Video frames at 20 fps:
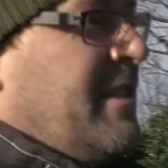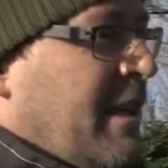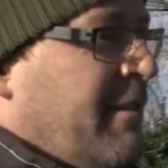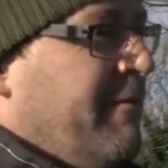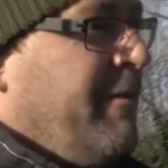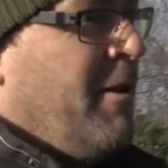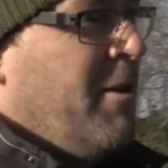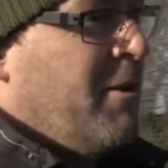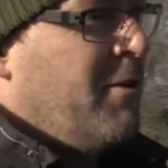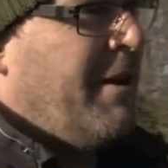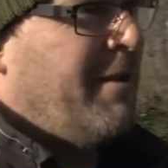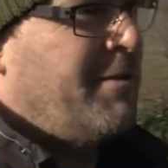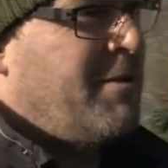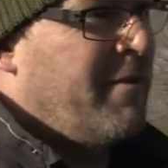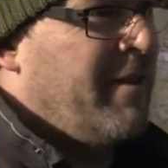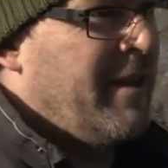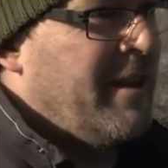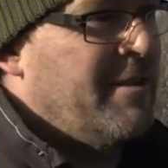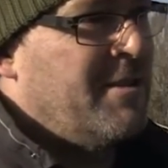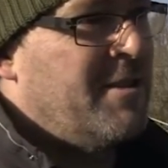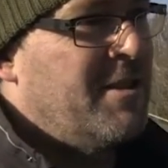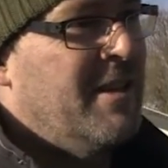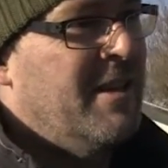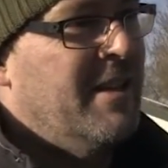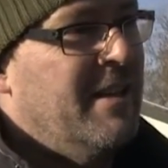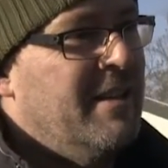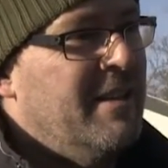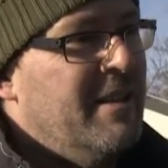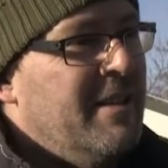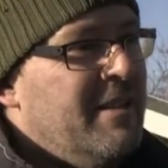taking photographs of things. Yeah.
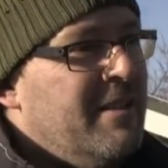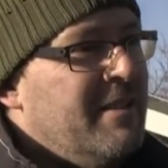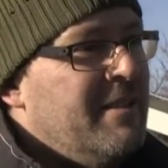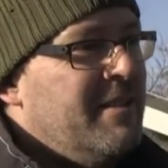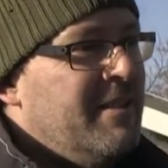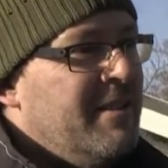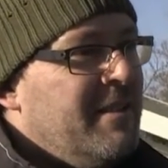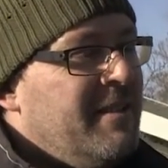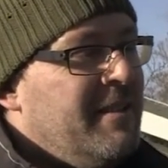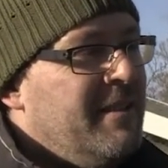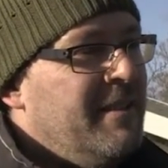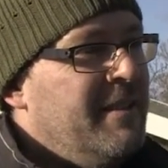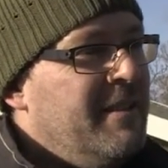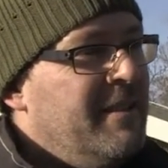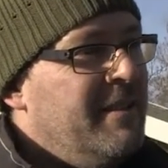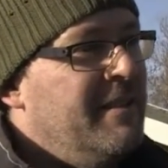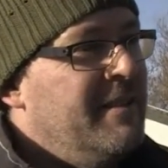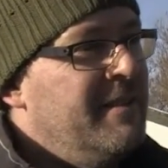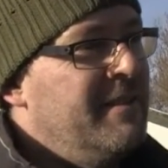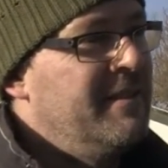Unfortunately, because it's private